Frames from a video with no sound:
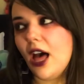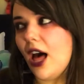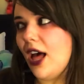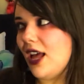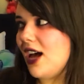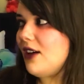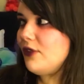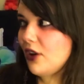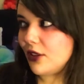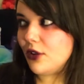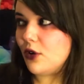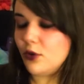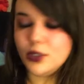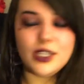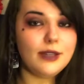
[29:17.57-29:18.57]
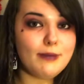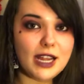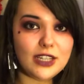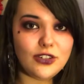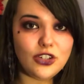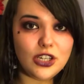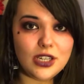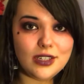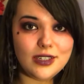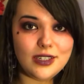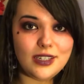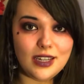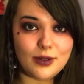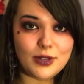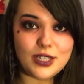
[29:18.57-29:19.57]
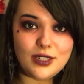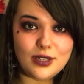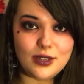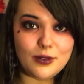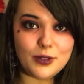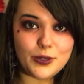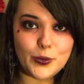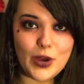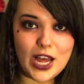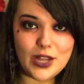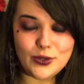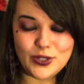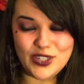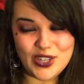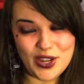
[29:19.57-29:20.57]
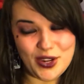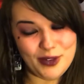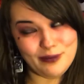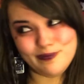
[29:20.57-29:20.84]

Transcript: I have got the Haunted Mansion series to do as well, so